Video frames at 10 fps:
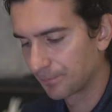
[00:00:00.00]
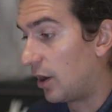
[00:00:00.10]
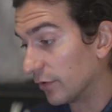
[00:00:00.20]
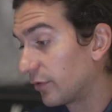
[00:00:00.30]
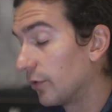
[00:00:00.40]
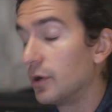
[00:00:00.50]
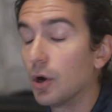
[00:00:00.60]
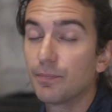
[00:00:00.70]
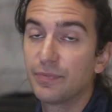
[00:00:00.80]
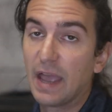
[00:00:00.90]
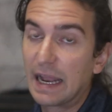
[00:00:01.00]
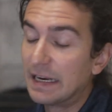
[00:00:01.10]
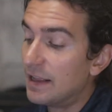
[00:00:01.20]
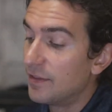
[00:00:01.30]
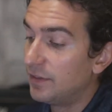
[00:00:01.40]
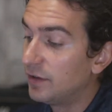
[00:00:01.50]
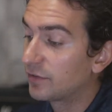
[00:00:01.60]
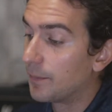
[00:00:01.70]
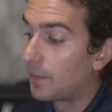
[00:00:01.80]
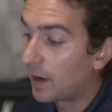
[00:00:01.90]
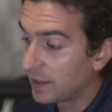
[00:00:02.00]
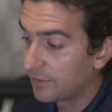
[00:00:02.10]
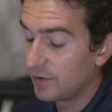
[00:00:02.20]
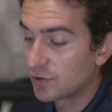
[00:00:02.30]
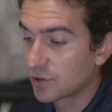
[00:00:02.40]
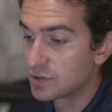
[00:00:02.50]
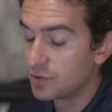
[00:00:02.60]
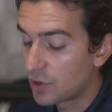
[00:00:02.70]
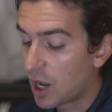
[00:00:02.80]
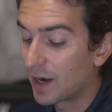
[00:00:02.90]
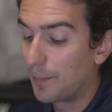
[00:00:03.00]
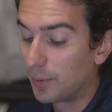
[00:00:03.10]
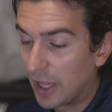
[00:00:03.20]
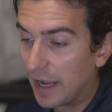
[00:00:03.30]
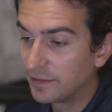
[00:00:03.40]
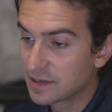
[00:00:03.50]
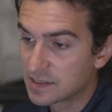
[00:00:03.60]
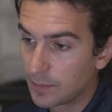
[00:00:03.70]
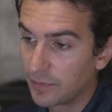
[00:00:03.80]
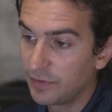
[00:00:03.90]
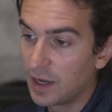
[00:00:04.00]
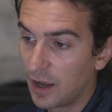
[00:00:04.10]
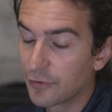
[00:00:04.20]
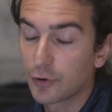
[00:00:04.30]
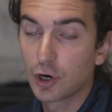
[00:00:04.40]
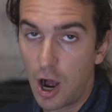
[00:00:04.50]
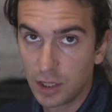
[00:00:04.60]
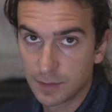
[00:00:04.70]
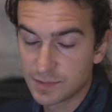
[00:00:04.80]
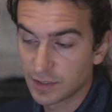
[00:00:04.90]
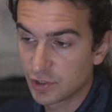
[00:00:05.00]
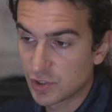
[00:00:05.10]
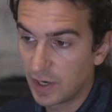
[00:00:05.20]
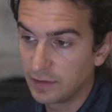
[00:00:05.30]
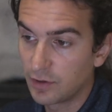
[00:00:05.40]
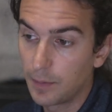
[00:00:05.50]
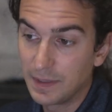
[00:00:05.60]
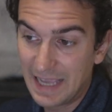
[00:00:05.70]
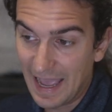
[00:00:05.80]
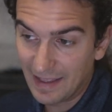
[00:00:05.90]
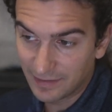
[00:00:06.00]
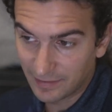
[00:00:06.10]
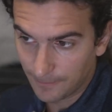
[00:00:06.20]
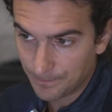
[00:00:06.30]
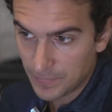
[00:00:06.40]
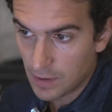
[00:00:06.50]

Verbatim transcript: Also note that these combining features do not apply to some of the other columns on the trade DOM yet.